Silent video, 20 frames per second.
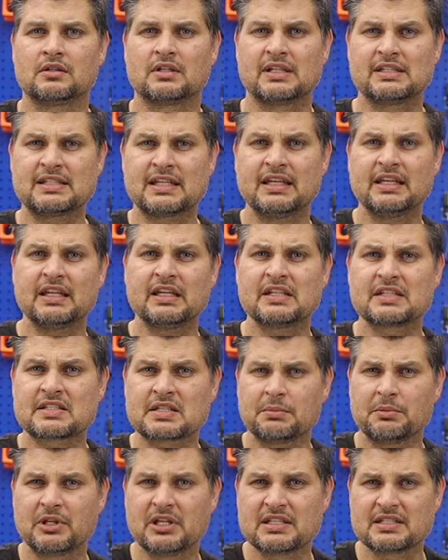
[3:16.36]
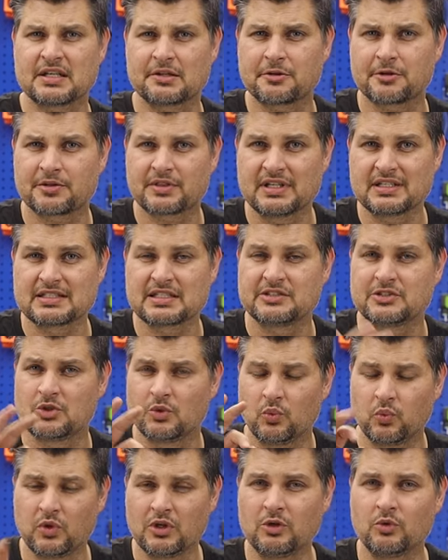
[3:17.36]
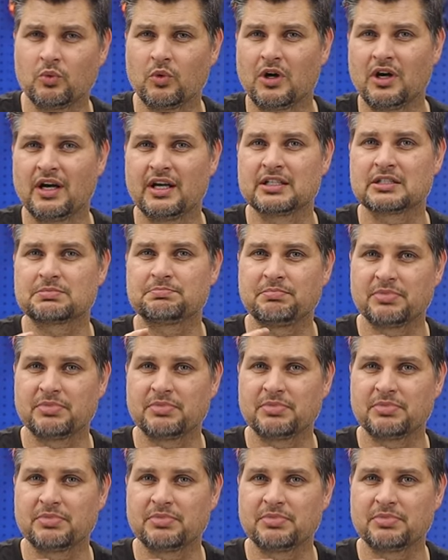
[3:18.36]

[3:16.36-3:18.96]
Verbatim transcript: Let's get into some of these other things that you will want